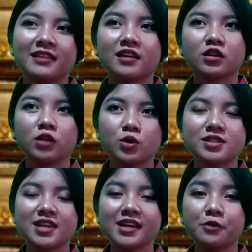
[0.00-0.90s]
The
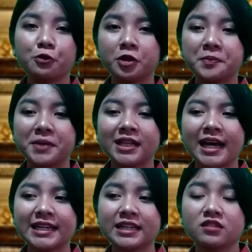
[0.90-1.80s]
closing will be
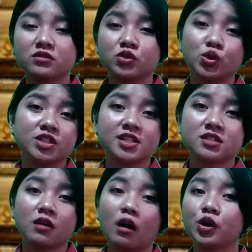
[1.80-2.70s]
like to
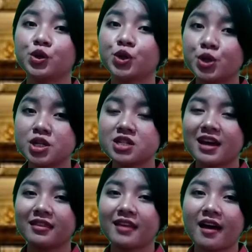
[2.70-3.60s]
just conclude
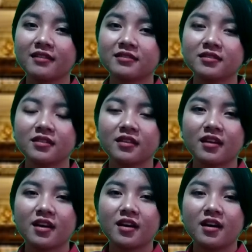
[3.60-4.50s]
and then
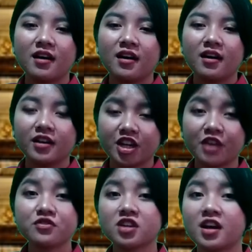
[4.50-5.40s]

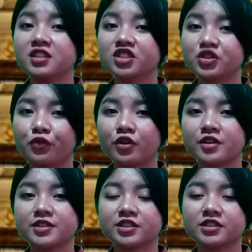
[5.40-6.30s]
give chance
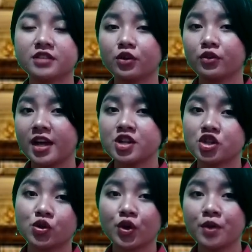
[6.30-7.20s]
for the stage
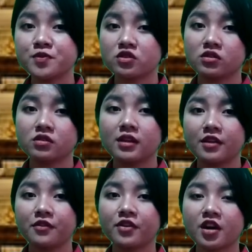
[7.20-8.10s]
groups to
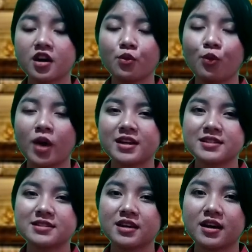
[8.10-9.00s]
deliver what
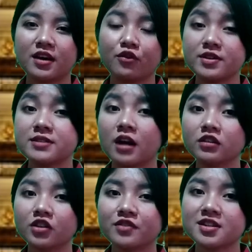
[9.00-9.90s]
is the
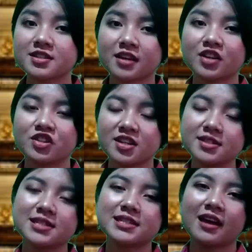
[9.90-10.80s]
result of the
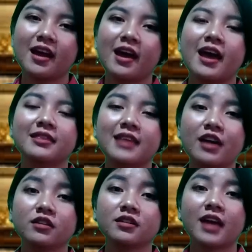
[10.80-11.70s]
discussions, and
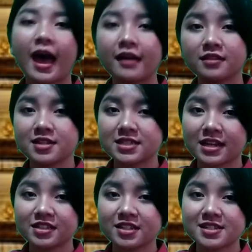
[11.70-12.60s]
then end the
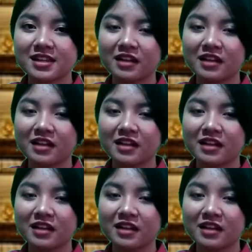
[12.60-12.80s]
discussion.